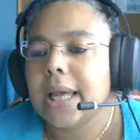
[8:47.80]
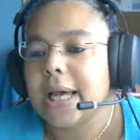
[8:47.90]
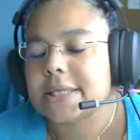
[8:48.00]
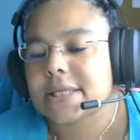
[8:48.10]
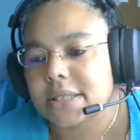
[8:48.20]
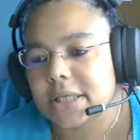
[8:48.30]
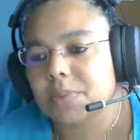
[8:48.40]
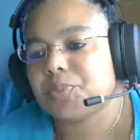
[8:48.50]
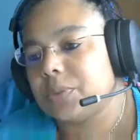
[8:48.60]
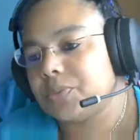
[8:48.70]
and still
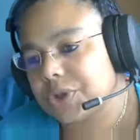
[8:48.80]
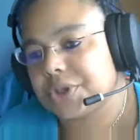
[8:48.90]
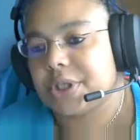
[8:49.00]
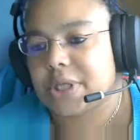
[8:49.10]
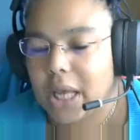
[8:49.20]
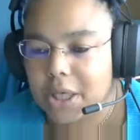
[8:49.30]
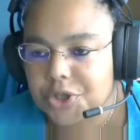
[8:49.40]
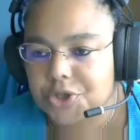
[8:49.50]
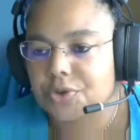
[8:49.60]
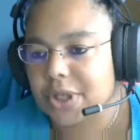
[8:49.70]
promote this
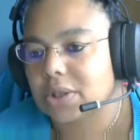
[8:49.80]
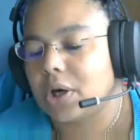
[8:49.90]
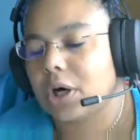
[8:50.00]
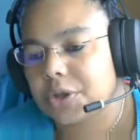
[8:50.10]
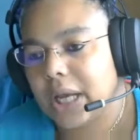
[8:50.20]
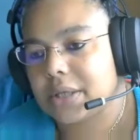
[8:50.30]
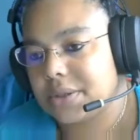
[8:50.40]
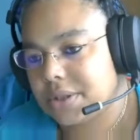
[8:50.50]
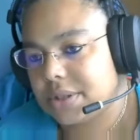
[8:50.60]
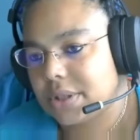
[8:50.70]
issue that other
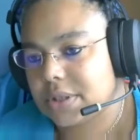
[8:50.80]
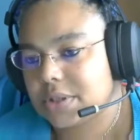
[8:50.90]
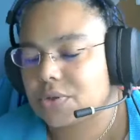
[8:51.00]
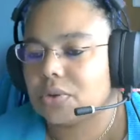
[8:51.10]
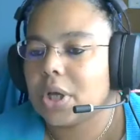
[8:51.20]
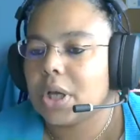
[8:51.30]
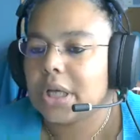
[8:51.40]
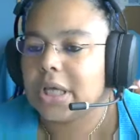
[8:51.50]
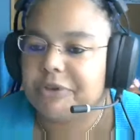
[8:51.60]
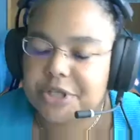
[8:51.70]
identities, so
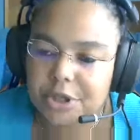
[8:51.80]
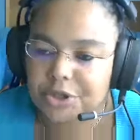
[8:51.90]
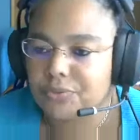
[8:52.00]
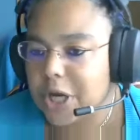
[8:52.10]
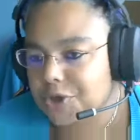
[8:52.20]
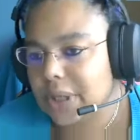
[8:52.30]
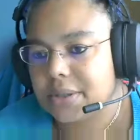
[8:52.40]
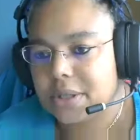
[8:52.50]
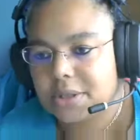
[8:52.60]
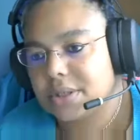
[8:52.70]
if it's not the racial
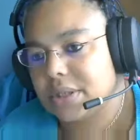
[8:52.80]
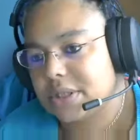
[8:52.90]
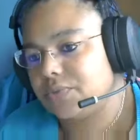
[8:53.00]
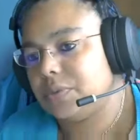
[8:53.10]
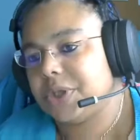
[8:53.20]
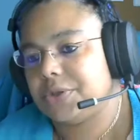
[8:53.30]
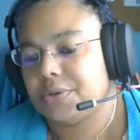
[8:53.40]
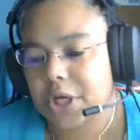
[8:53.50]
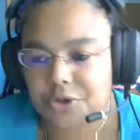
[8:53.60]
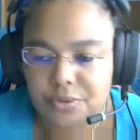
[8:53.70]
identities, it will be the
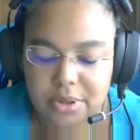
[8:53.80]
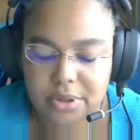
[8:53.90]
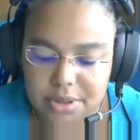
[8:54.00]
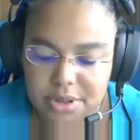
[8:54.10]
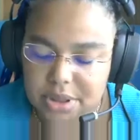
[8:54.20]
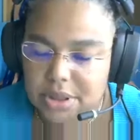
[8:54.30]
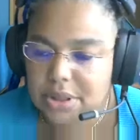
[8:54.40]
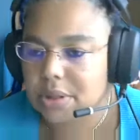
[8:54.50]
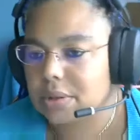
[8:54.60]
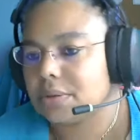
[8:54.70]
national
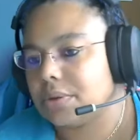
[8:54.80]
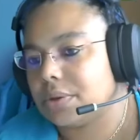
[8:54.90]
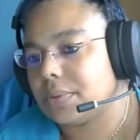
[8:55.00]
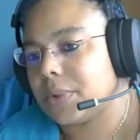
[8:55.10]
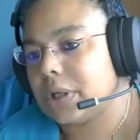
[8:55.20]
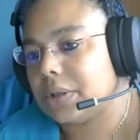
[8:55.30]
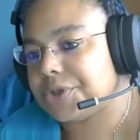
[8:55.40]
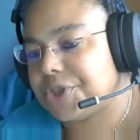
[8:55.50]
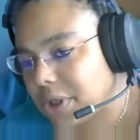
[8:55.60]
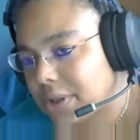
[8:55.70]
identities and the
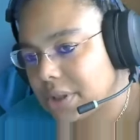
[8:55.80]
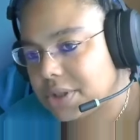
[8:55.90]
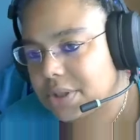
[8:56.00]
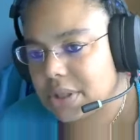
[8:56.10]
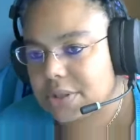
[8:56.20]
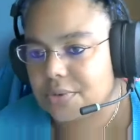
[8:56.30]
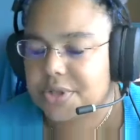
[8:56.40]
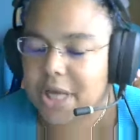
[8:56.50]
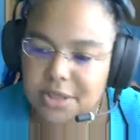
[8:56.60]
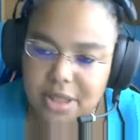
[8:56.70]
gender identities, the
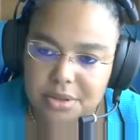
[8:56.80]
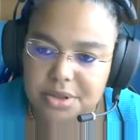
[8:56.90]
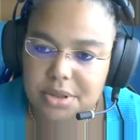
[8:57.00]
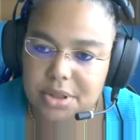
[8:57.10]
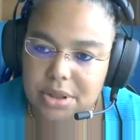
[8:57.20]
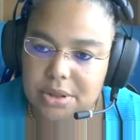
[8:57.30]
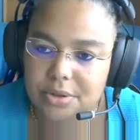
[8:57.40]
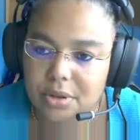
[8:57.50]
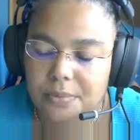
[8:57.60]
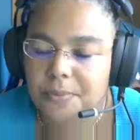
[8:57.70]
sex identity,
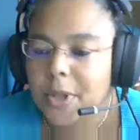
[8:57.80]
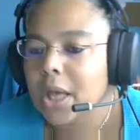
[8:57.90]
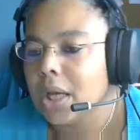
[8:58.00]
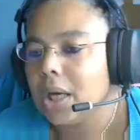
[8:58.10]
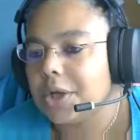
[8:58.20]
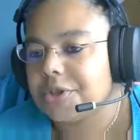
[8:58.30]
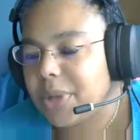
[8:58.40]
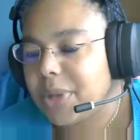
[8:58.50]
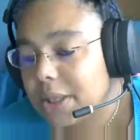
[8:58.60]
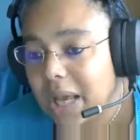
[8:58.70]
the
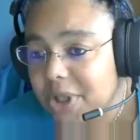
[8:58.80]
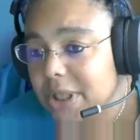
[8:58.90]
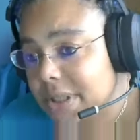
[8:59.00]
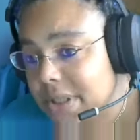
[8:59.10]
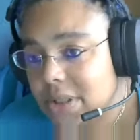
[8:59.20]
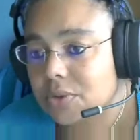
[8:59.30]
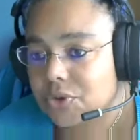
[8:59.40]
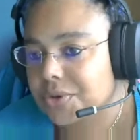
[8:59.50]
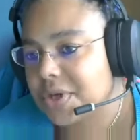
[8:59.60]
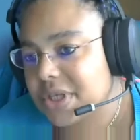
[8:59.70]
ability,
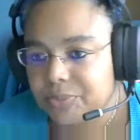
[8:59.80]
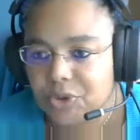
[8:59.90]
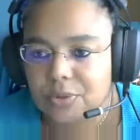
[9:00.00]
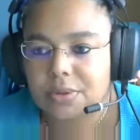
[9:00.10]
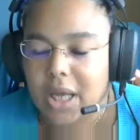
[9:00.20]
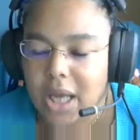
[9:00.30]
so disabled